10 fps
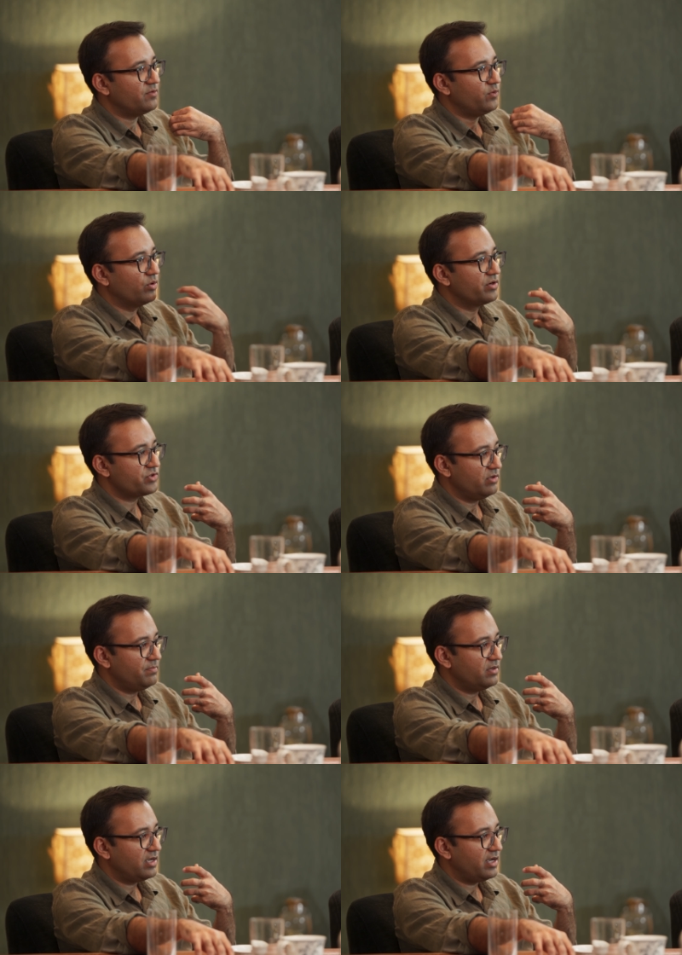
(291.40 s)
of
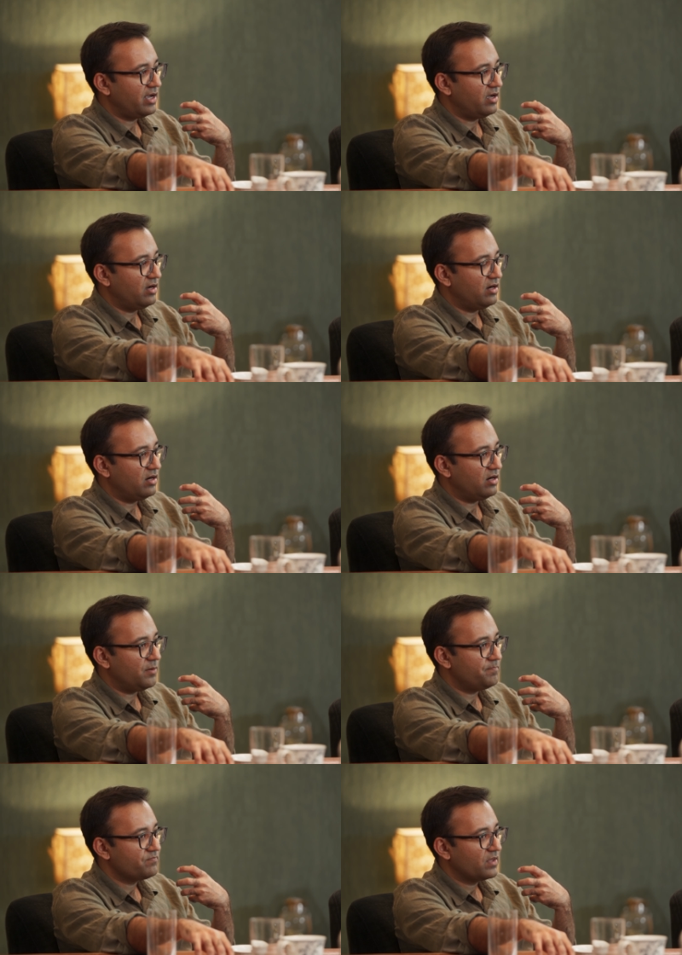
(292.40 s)
ownership? Mm. Um,